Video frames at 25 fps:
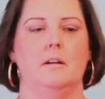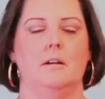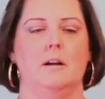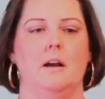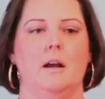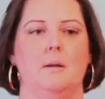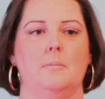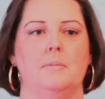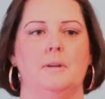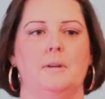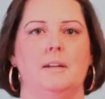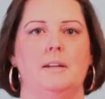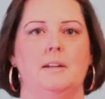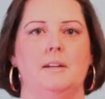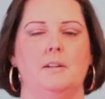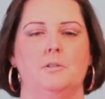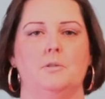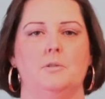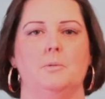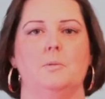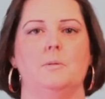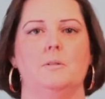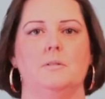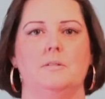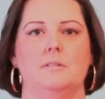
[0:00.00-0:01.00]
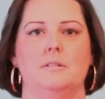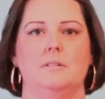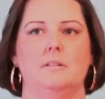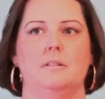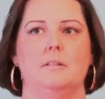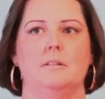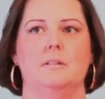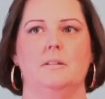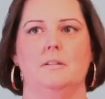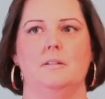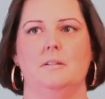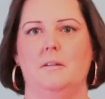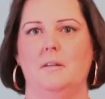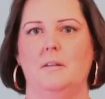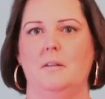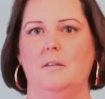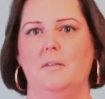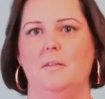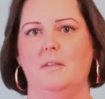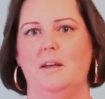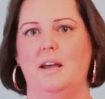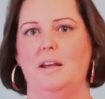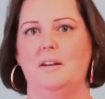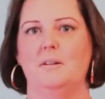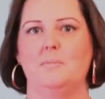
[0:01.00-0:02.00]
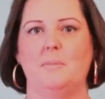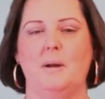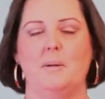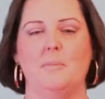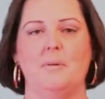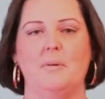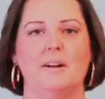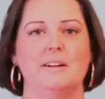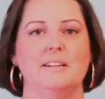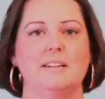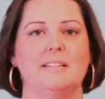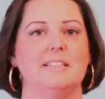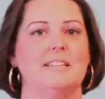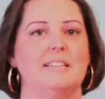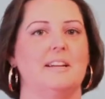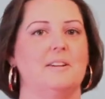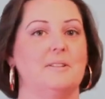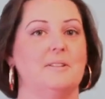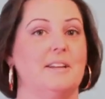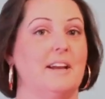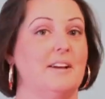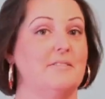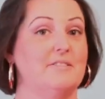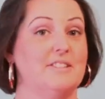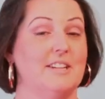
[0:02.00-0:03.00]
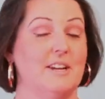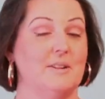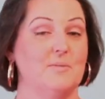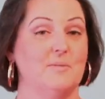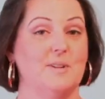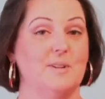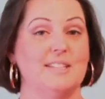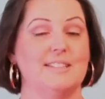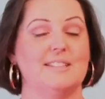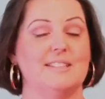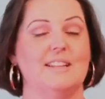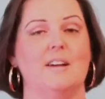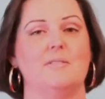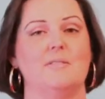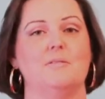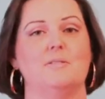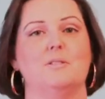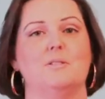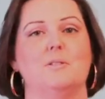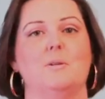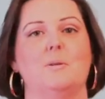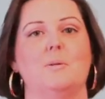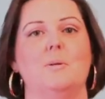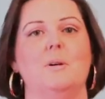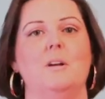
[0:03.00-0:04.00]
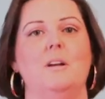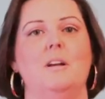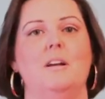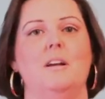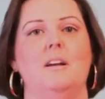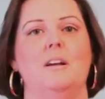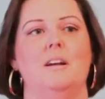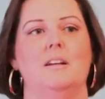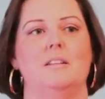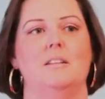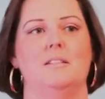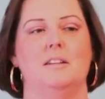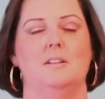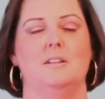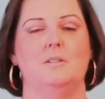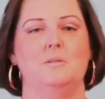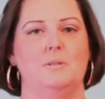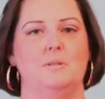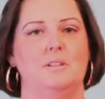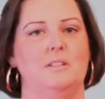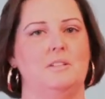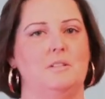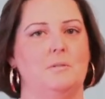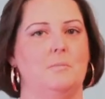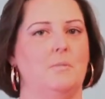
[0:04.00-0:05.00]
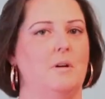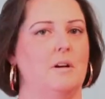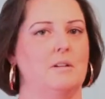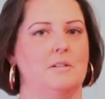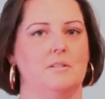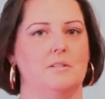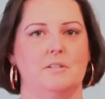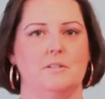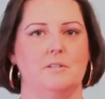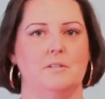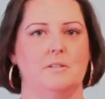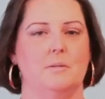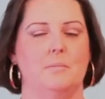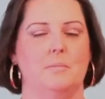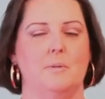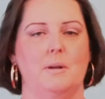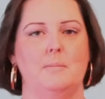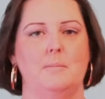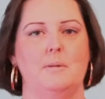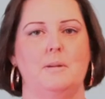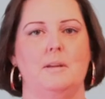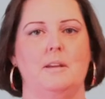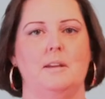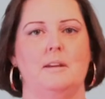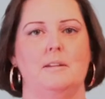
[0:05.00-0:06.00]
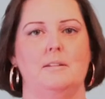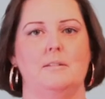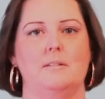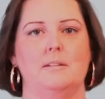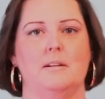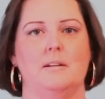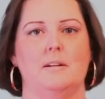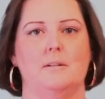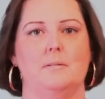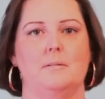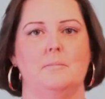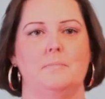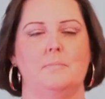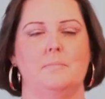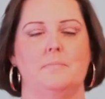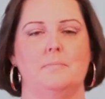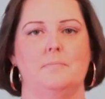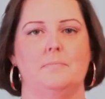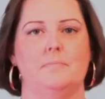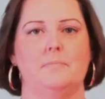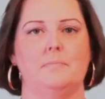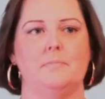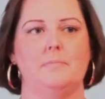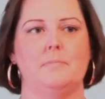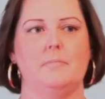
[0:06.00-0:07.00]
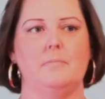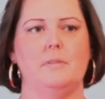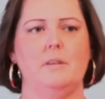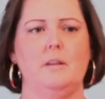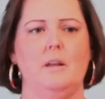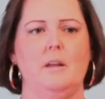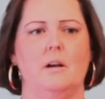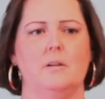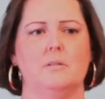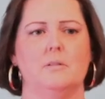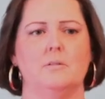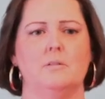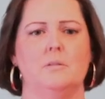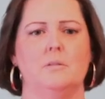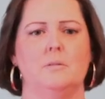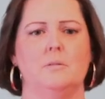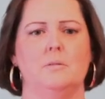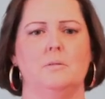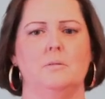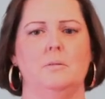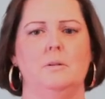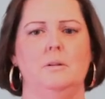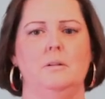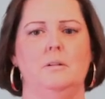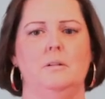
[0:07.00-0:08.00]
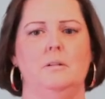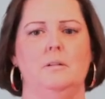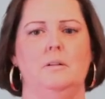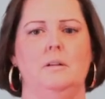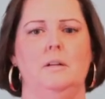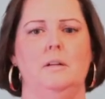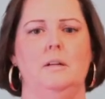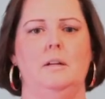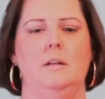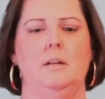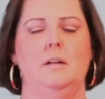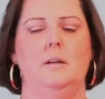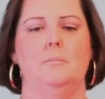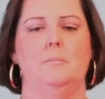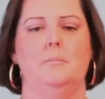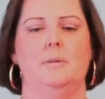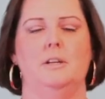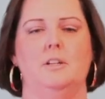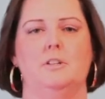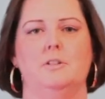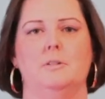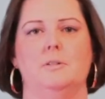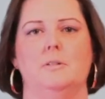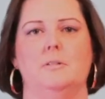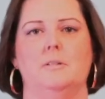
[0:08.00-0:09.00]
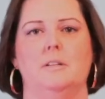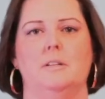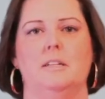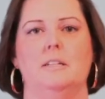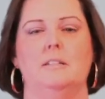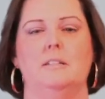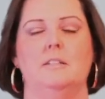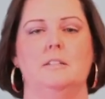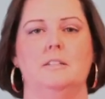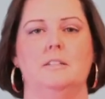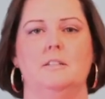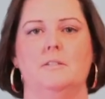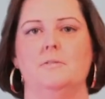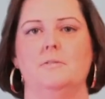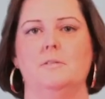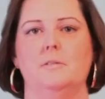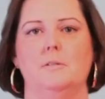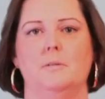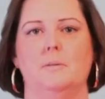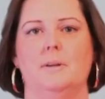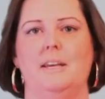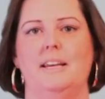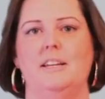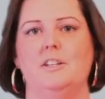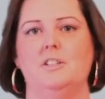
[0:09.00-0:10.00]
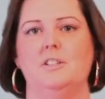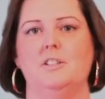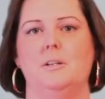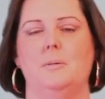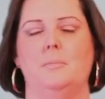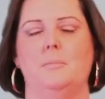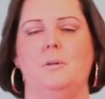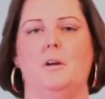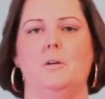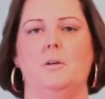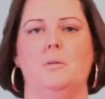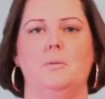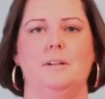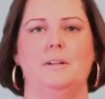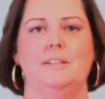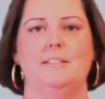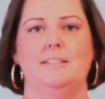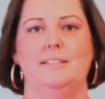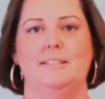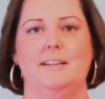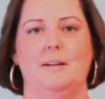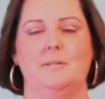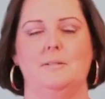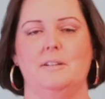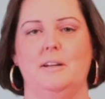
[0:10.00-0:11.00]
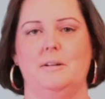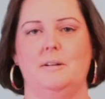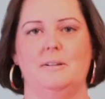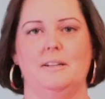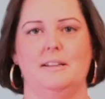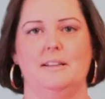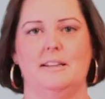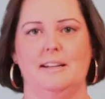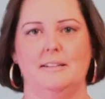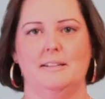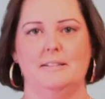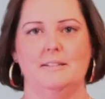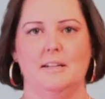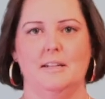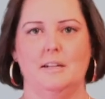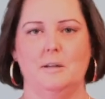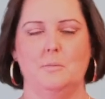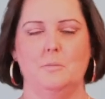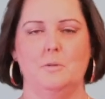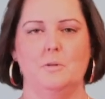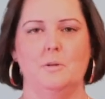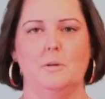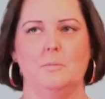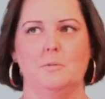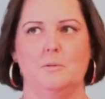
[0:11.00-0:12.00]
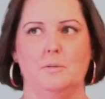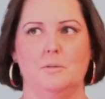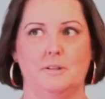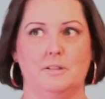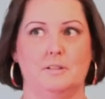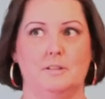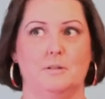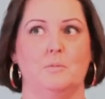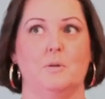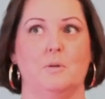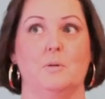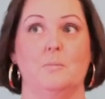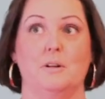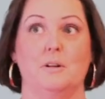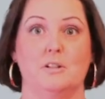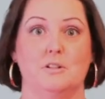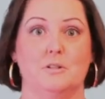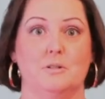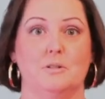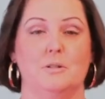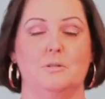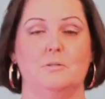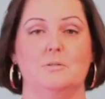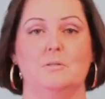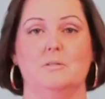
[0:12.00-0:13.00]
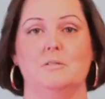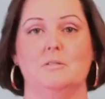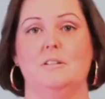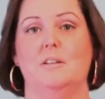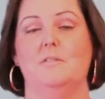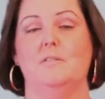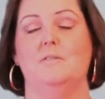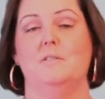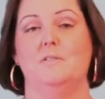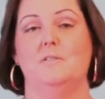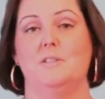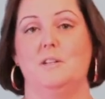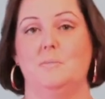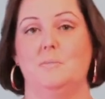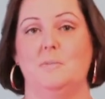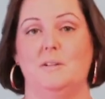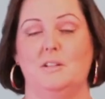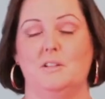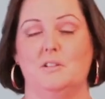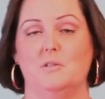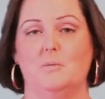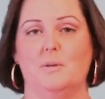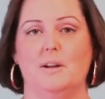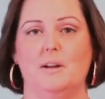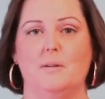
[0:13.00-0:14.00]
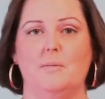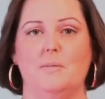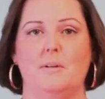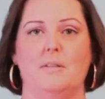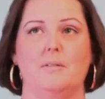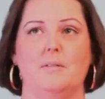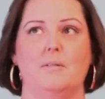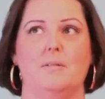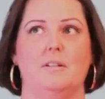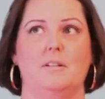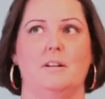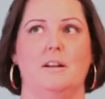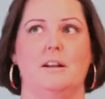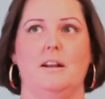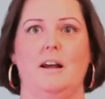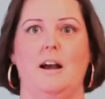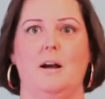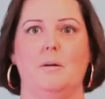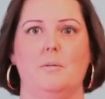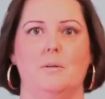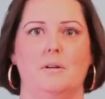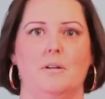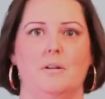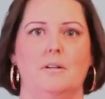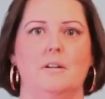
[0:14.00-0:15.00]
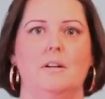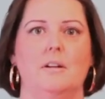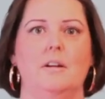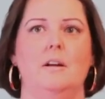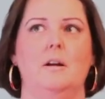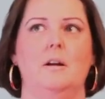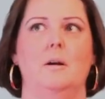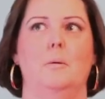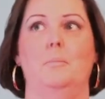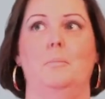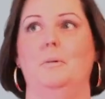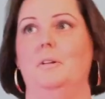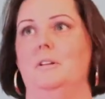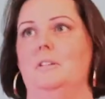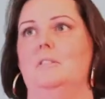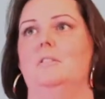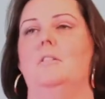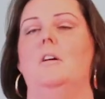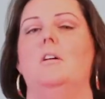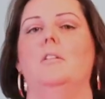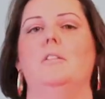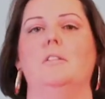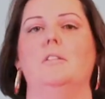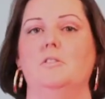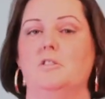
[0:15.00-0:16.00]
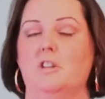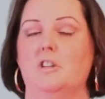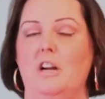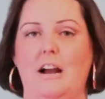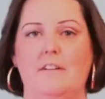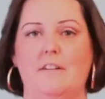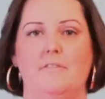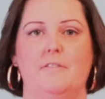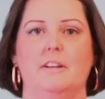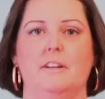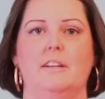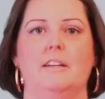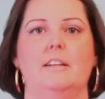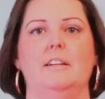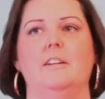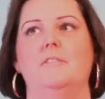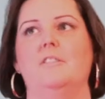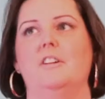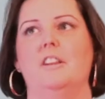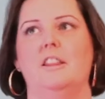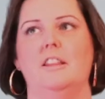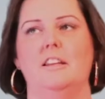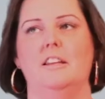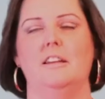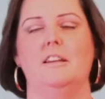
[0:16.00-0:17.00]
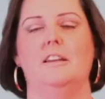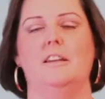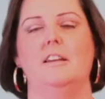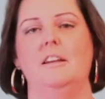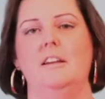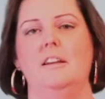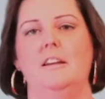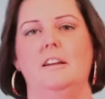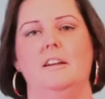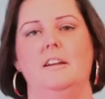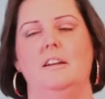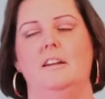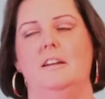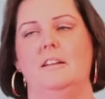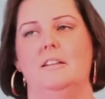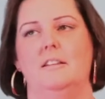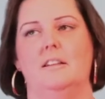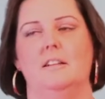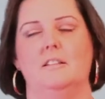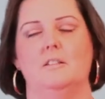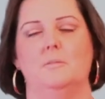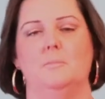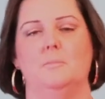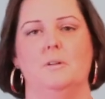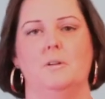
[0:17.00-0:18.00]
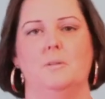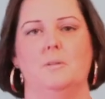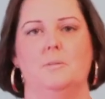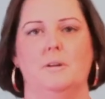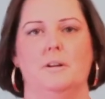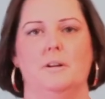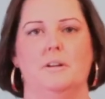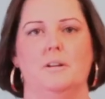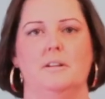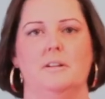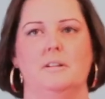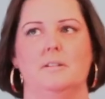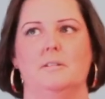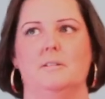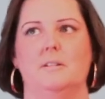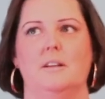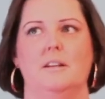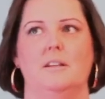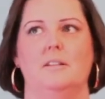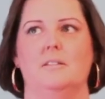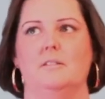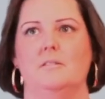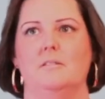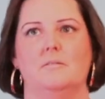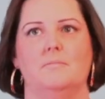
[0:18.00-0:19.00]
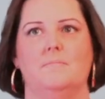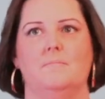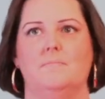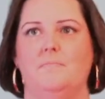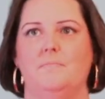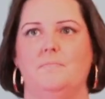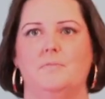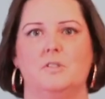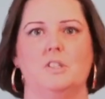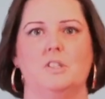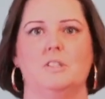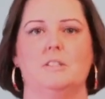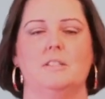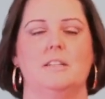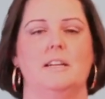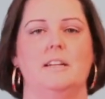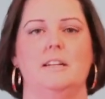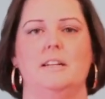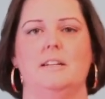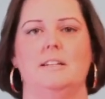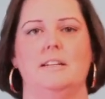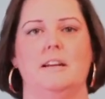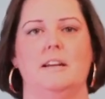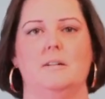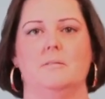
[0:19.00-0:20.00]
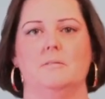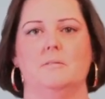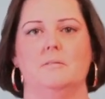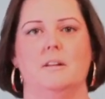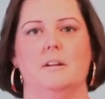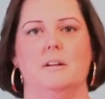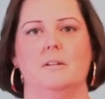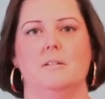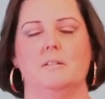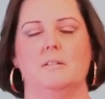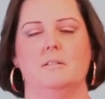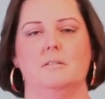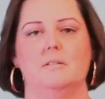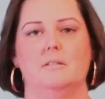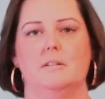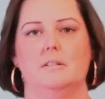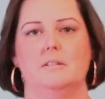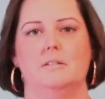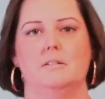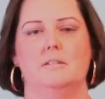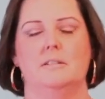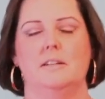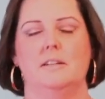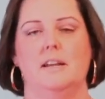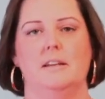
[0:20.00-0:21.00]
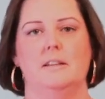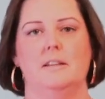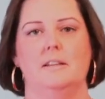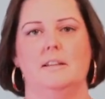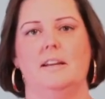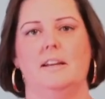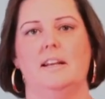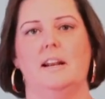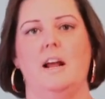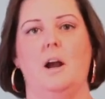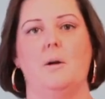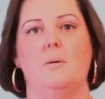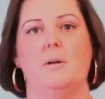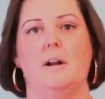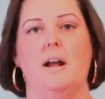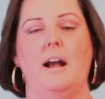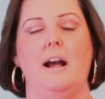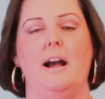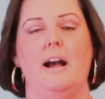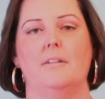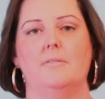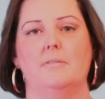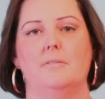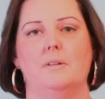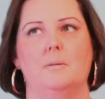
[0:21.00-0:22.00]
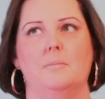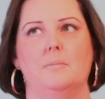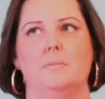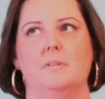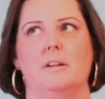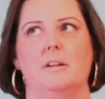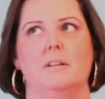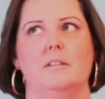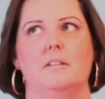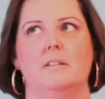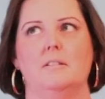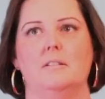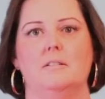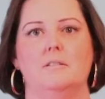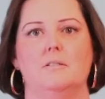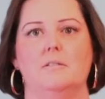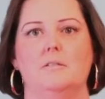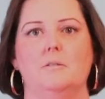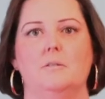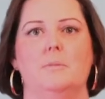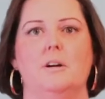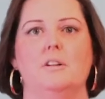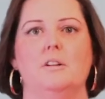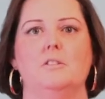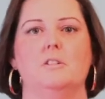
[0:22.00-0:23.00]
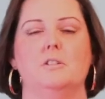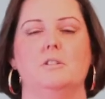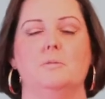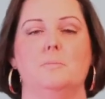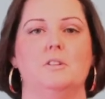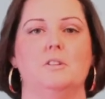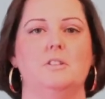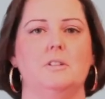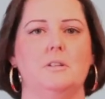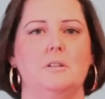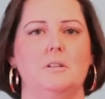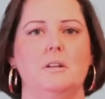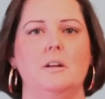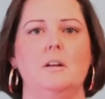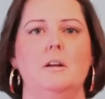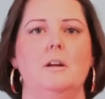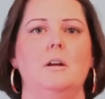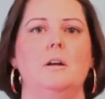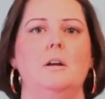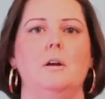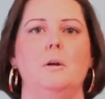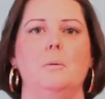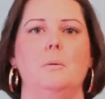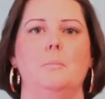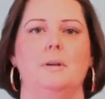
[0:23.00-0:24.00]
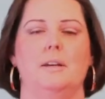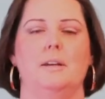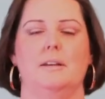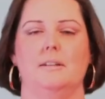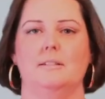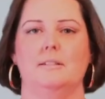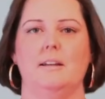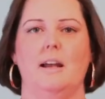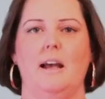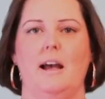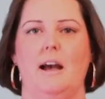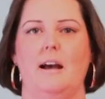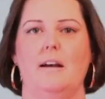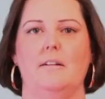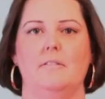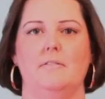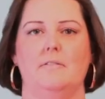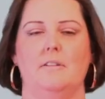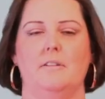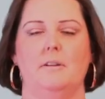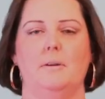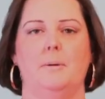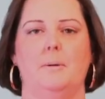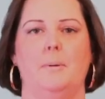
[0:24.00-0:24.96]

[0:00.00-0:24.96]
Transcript: getting towards the end of my pregnancy. I only have 10 weeks left, so they do need to monitor the baby, and also make sure that it's a different location. I'm not going to downtown Atlanta anymore. I'm going somewhere much closer. It's like 15 minutes away rather than an hour, plus all the traffic and everything that's been going on. Like, just getting down there has taken like an hour and a half, and I'm like, this is too much, especially because I have